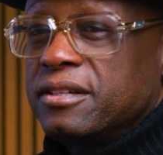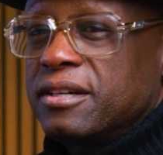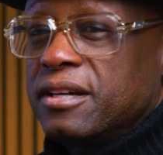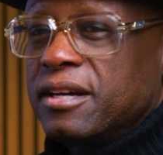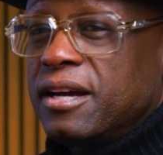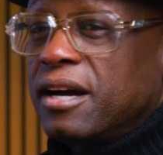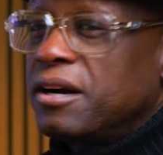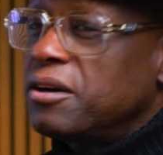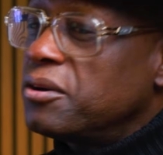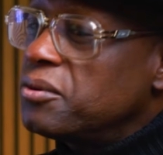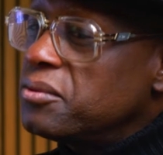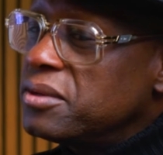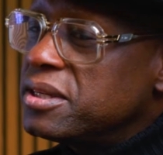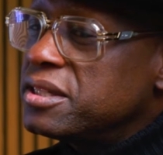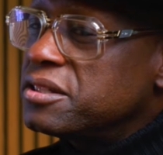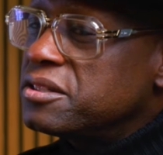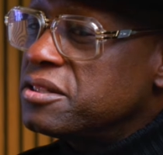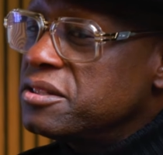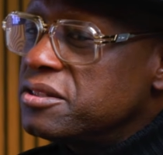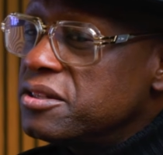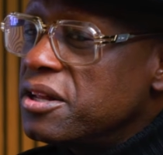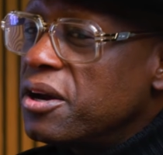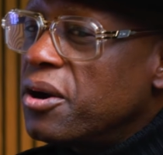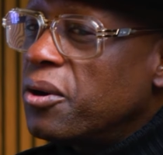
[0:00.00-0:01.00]
I
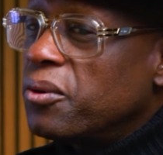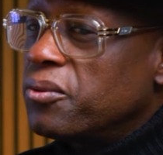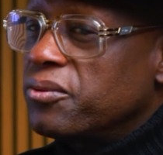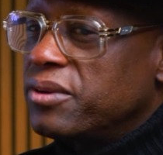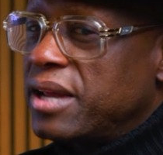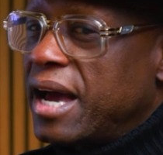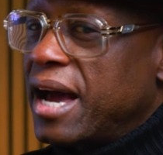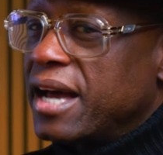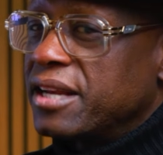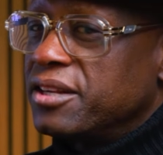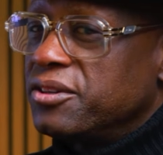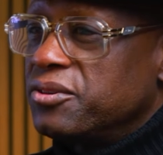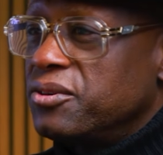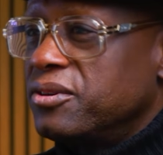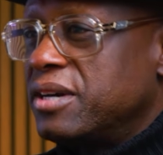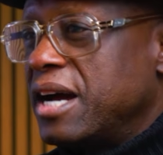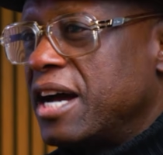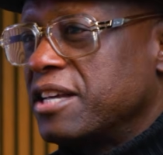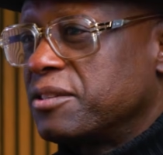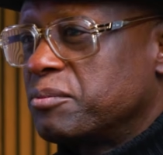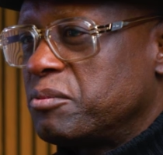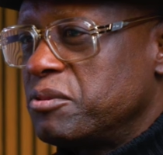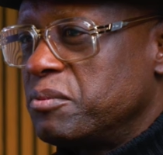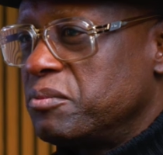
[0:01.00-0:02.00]
always know that you
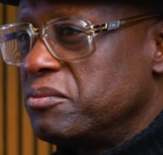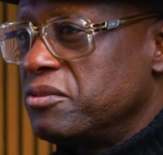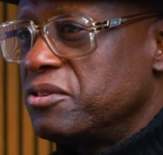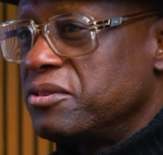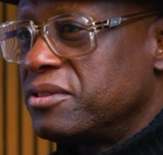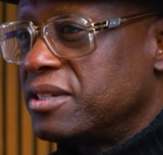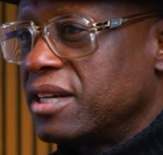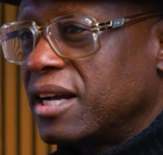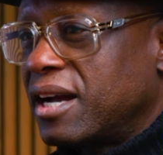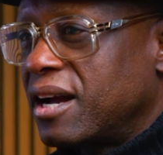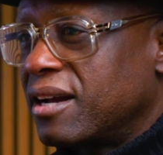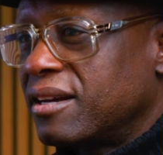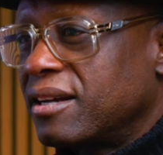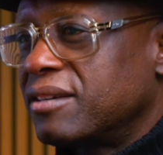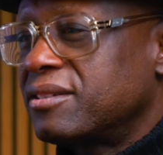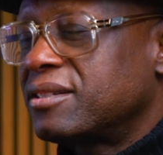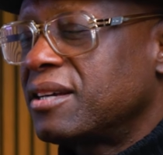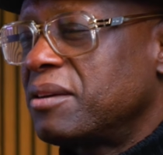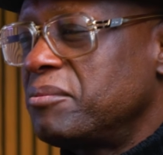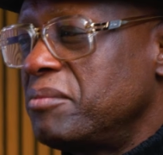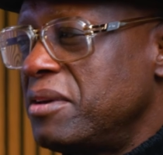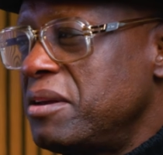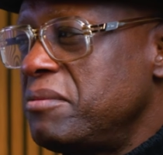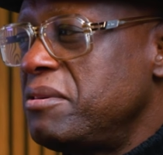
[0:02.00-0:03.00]
guys put music out. I was
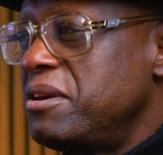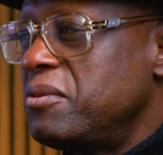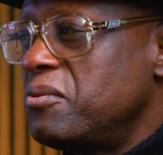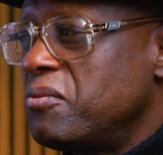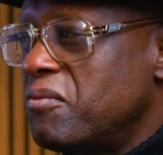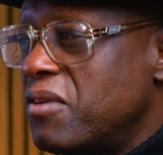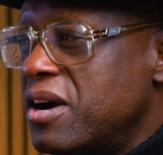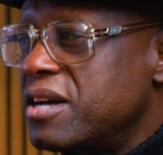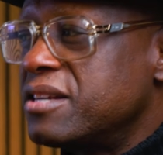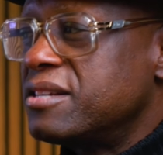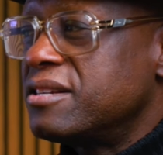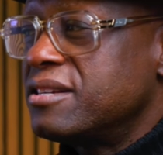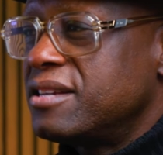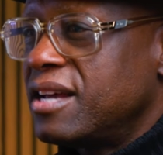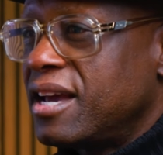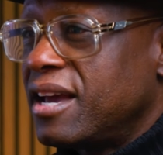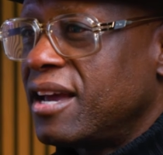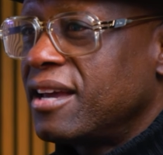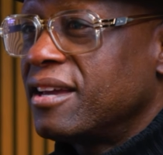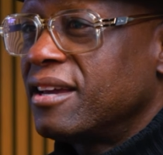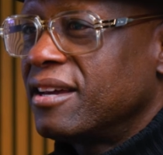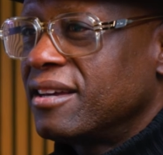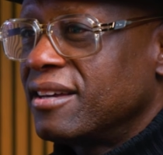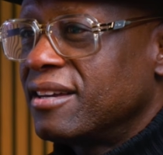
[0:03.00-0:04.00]
like, maybe one
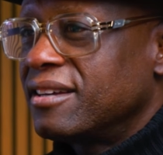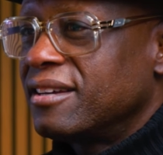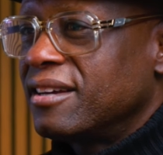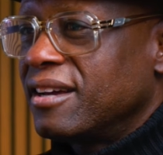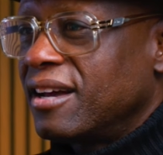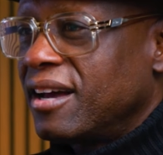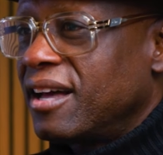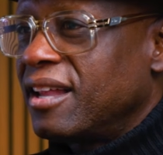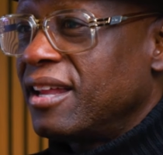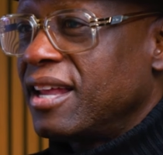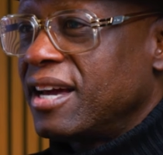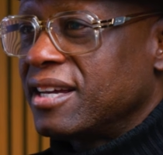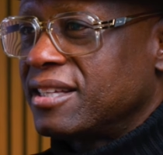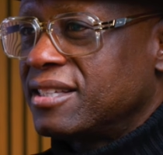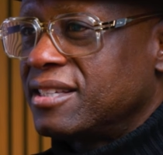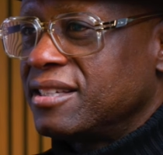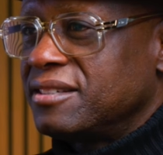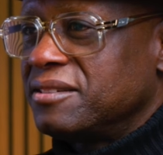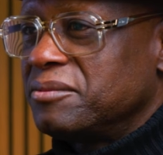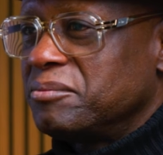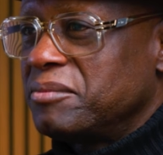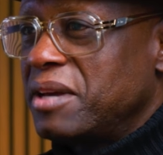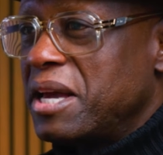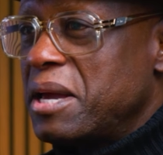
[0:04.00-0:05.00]
day I like
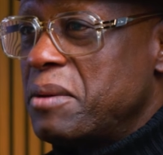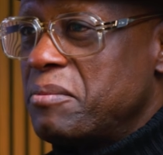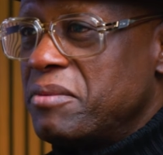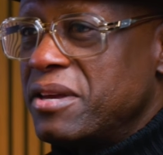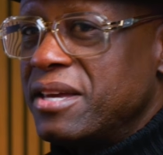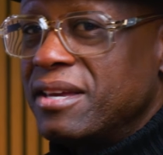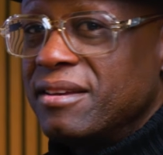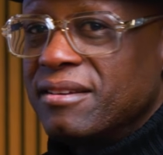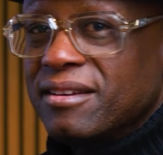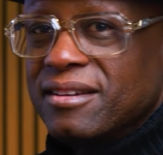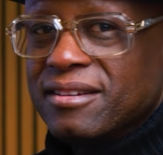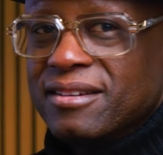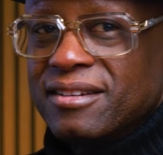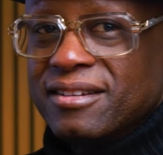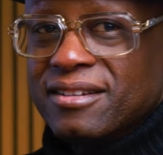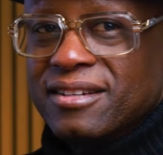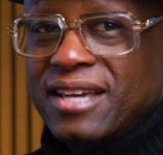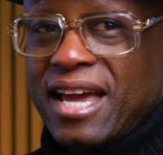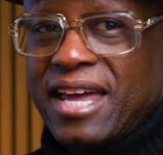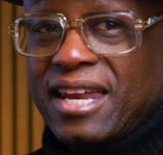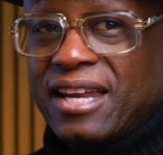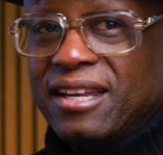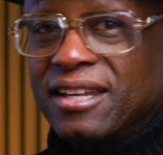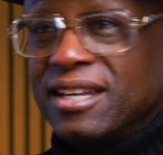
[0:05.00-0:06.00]
to maybe
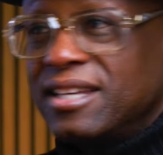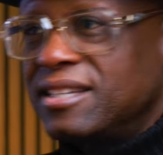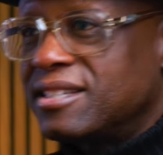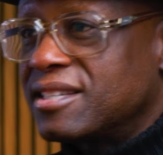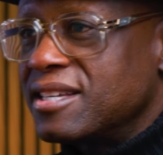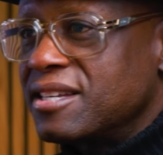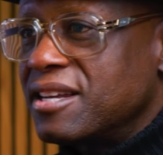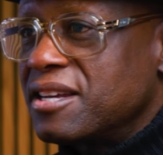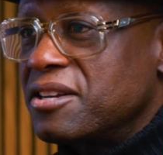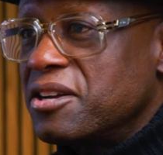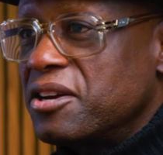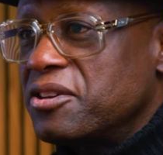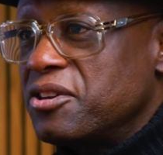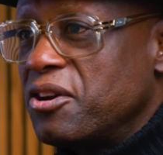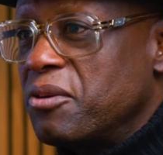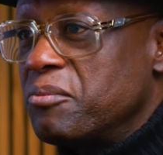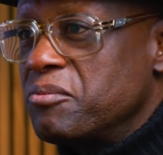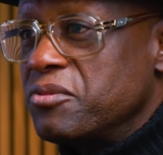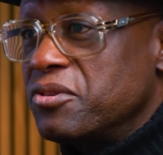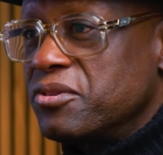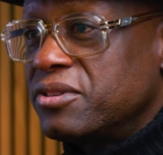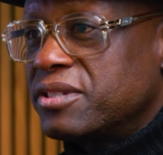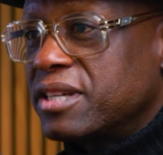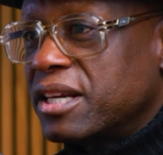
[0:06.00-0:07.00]
get a listening of your
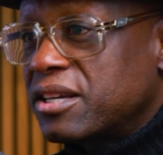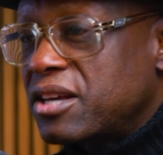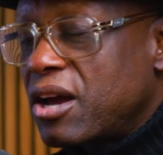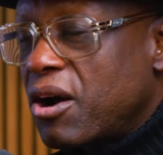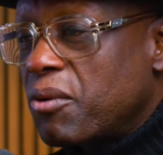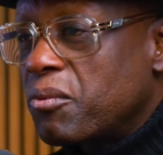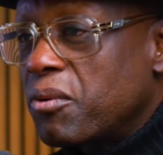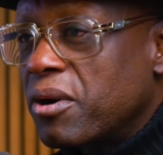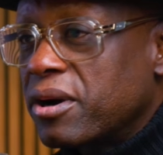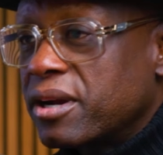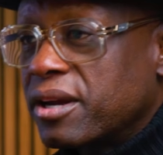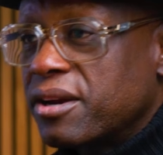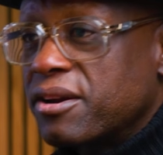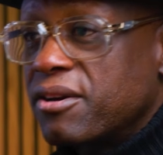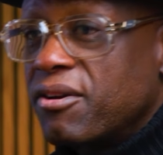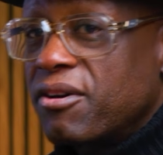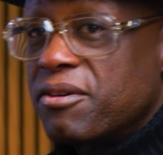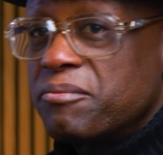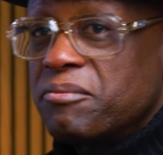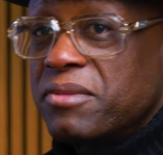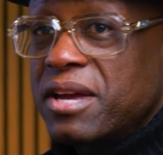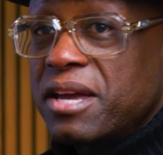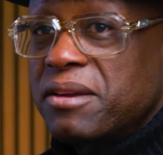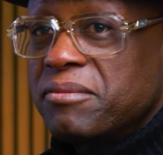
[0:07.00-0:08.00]
music you're working
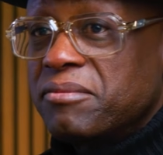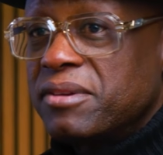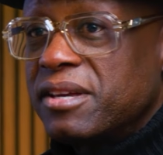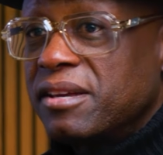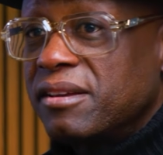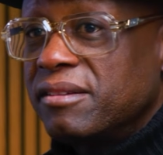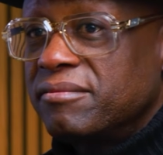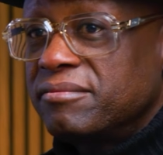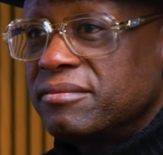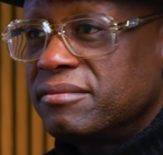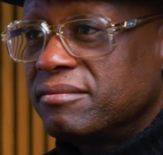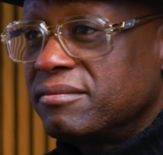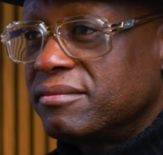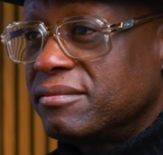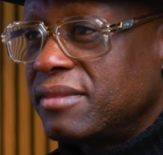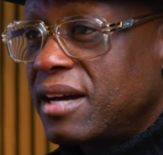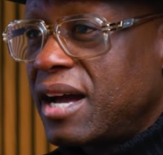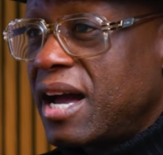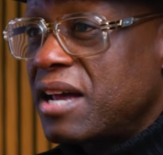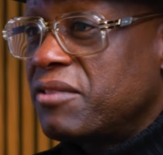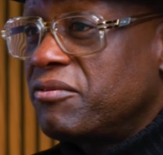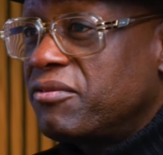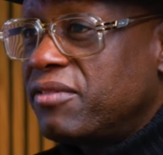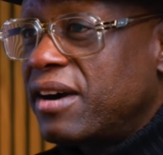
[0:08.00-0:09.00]
on, maybe
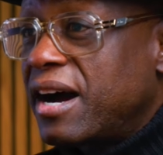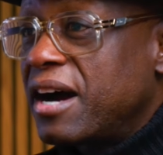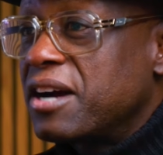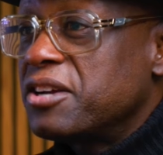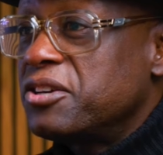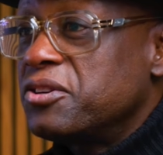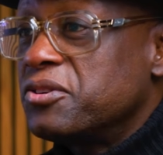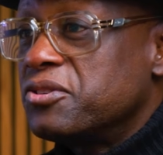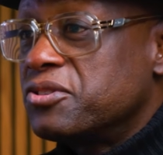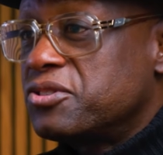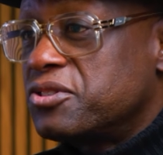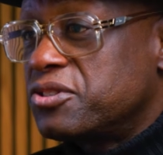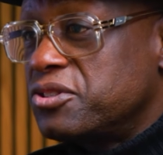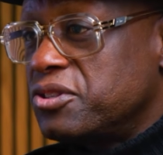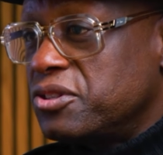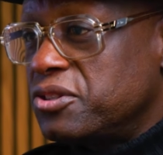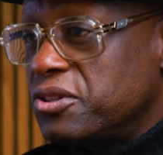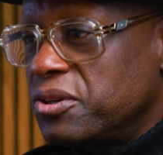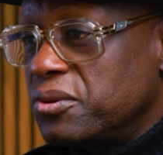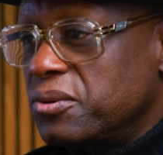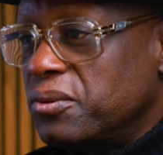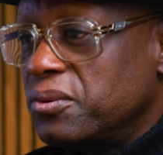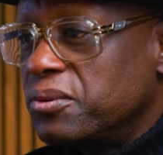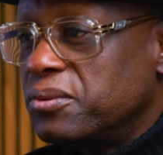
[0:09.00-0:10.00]
add value to
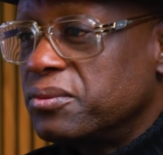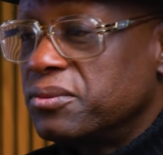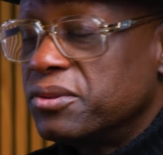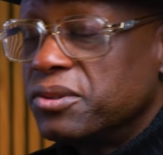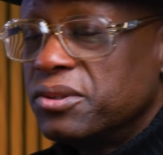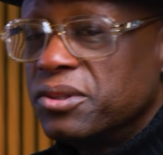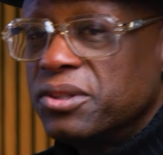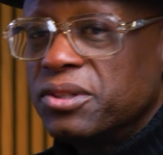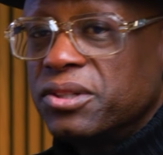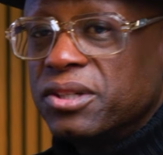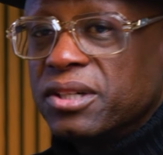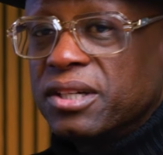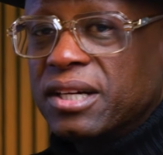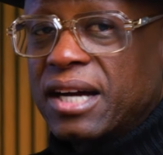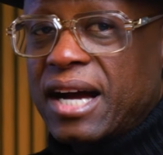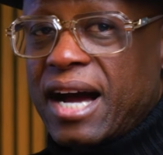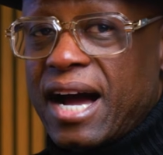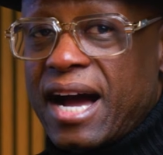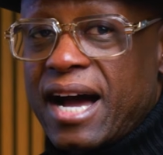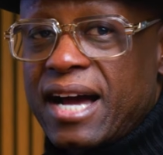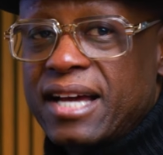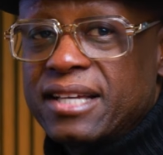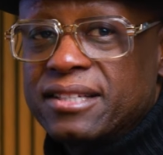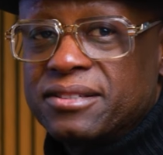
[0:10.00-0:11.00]
you
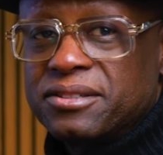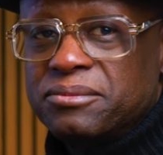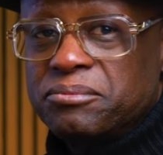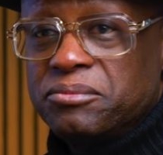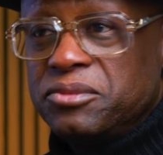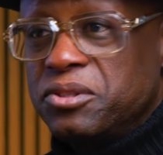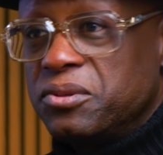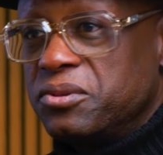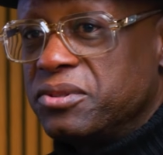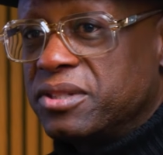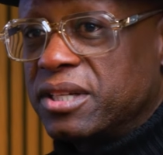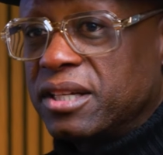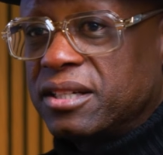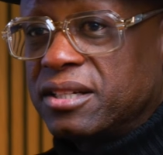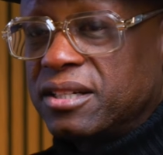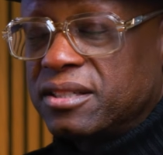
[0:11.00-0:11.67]
guys' music.